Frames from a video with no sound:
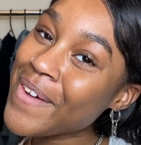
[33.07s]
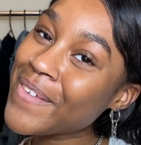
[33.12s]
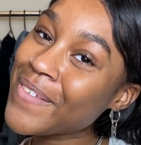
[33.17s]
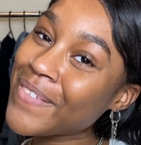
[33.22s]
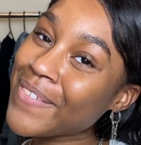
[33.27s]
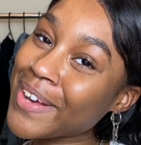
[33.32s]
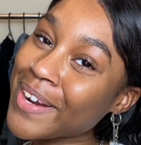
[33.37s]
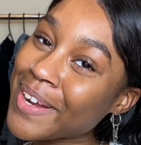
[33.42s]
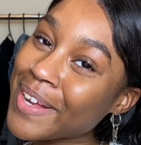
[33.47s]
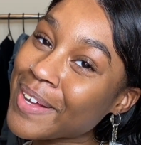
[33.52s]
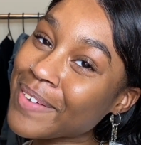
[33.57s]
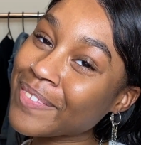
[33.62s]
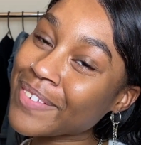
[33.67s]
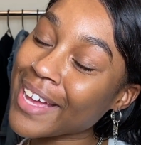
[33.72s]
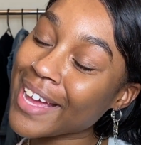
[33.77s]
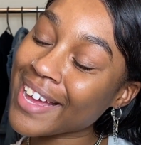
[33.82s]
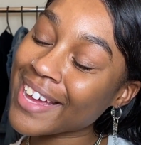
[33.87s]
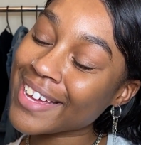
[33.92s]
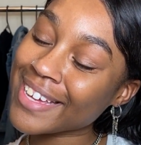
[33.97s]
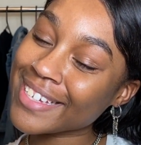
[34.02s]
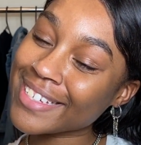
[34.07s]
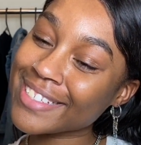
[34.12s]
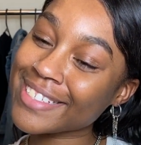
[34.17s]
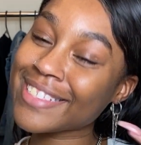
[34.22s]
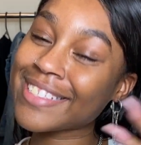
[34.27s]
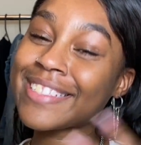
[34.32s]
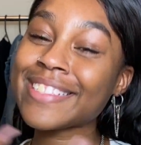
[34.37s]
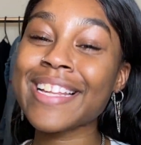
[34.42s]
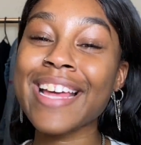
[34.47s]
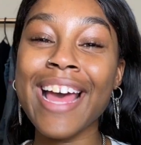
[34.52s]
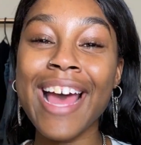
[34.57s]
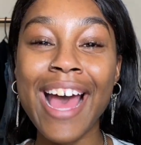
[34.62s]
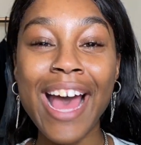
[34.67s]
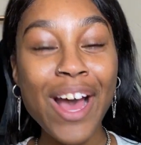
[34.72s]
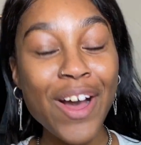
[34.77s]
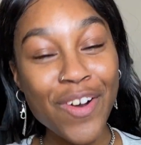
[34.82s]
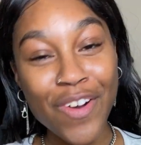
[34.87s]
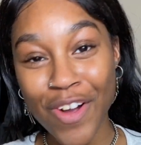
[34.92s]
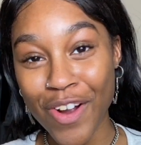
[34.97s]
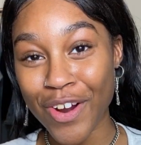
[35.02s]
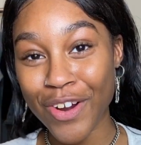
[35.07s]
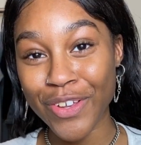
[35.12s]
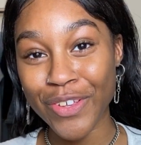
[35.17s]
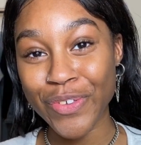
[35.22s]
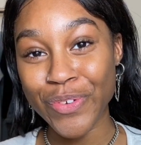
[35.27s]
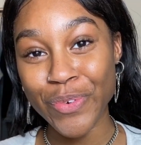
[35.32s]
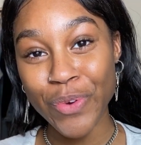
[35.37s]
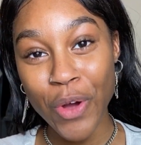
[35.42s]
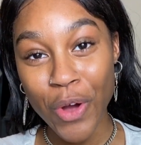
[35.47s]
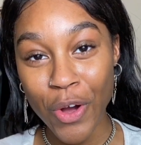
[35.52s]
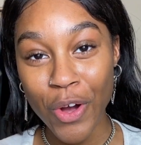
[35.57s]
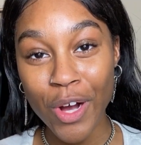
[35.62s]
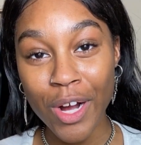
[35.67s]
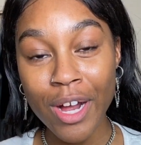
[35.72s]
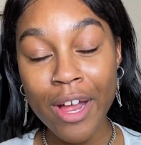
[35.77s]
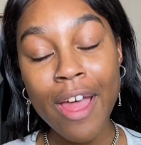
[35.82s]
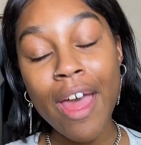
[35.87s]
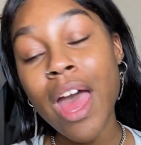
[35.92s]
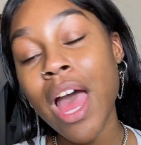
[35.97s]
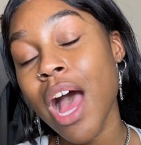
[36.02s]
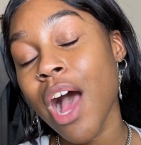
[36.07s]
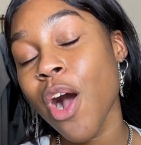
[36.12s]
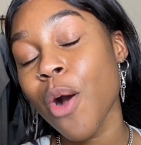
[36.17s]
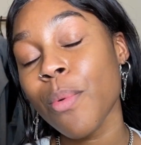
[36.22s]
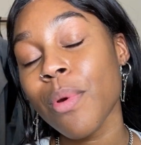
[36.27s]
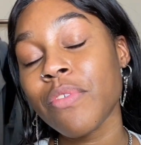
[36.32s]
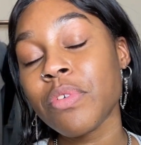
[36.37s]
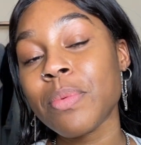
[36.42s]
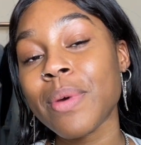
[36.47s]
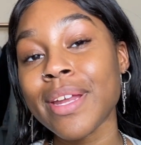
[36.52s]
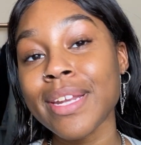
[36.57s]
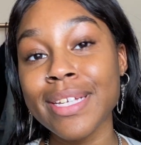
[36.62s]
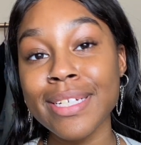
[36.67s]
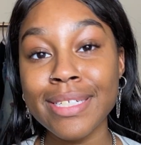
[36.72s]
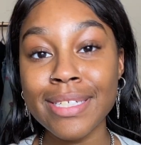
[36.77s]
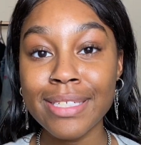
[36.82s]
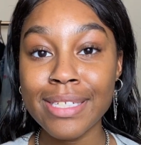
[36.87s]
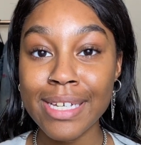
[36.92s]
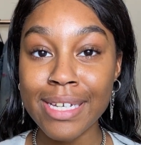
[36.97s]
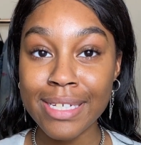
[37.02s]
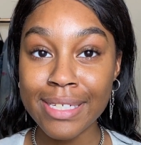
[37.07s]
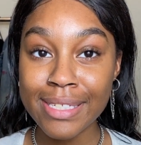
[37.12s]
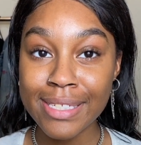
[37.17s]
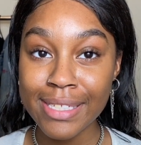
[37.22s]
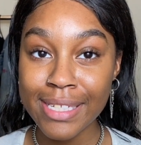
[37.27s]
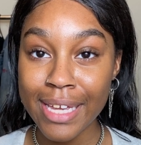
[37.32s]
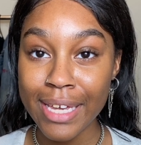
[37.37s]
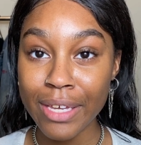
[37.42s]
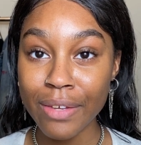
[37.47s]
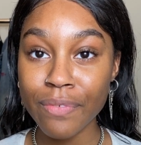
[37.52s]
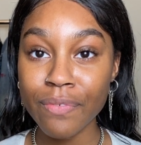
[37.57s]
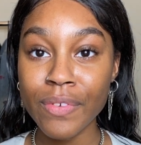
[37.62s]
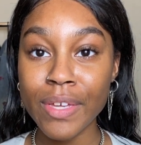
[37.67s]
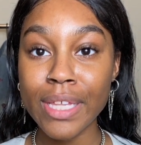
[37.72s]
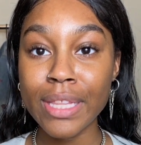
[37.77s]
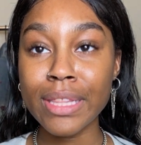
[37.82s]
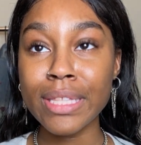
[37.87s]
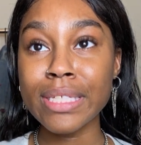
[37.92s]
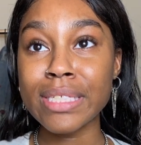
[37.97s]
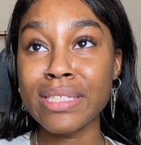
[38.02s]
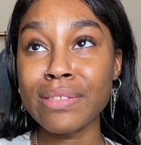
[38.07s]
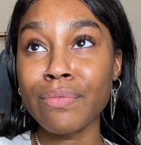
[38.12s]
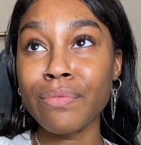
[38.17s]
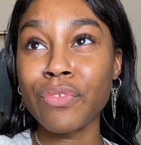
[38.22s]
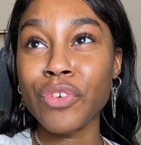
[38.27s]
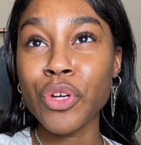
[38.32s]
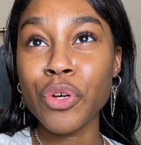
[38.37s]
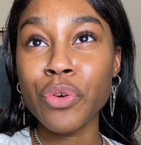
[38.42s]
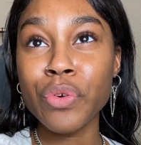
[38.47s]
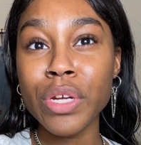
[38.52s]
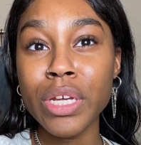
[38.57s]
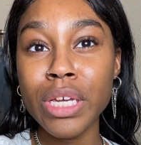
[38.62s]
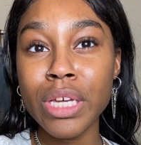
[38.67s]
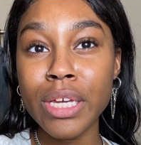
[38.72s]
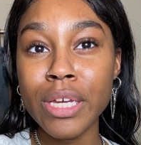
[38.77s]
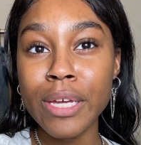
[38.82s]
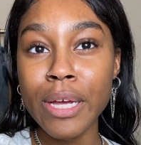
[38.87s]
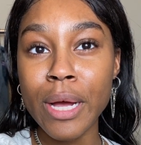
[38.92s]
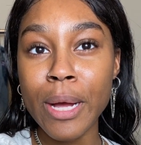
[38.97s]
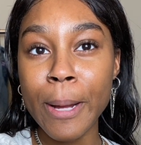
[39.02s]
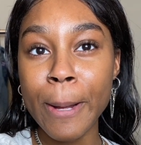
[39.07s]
What up guys, how are you all? I hope everybody is staying safe in this very